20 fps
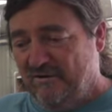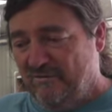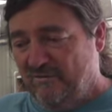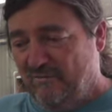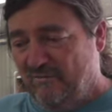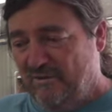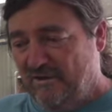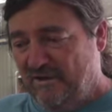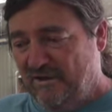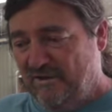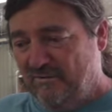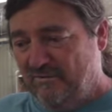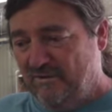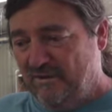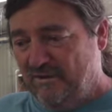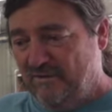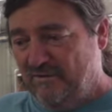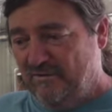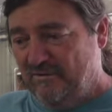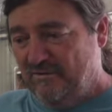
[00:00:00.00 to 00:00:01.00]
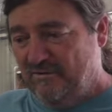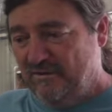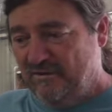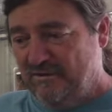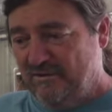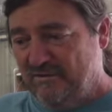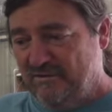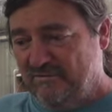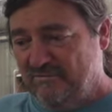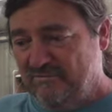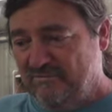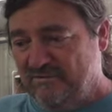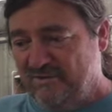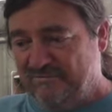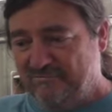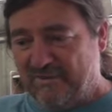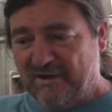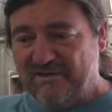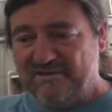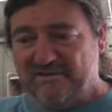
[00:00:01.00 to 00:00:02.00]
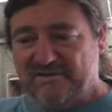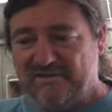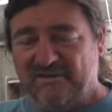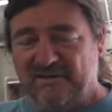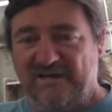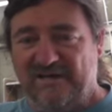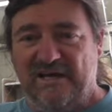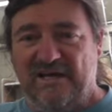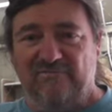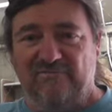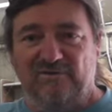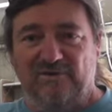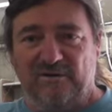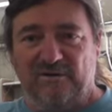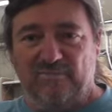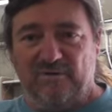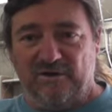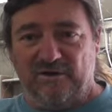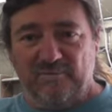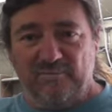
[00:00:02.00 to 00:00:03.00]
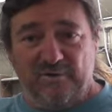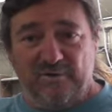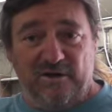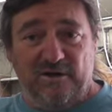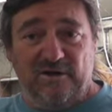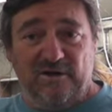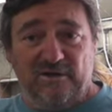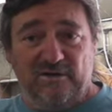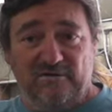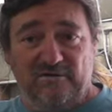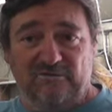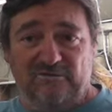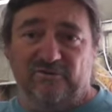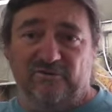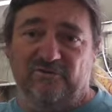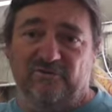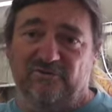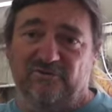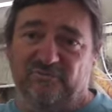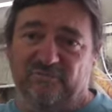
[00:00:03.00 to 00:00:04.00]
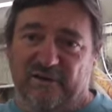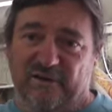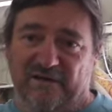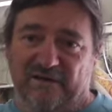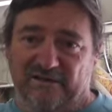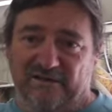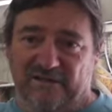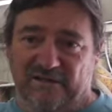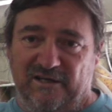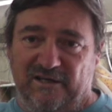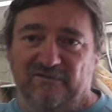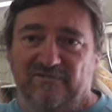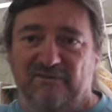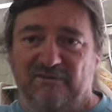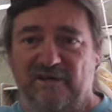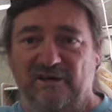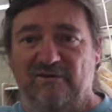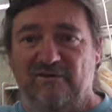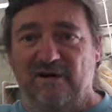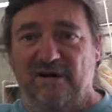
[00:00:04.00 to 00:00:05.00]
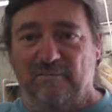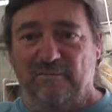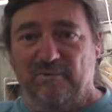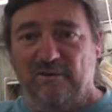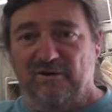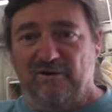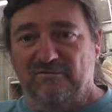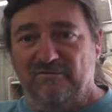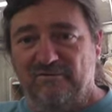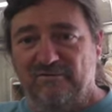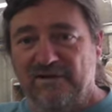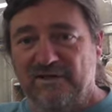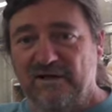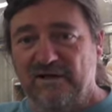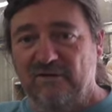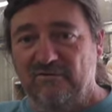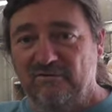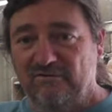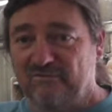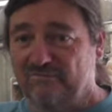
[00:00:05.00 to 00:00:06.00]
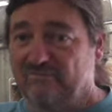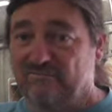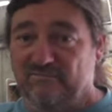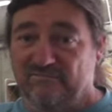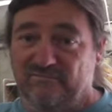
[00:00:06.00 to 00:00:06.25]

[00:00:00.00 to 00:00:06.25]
we will just basically have like my computer, because I've got to do some editing over there and upload videos.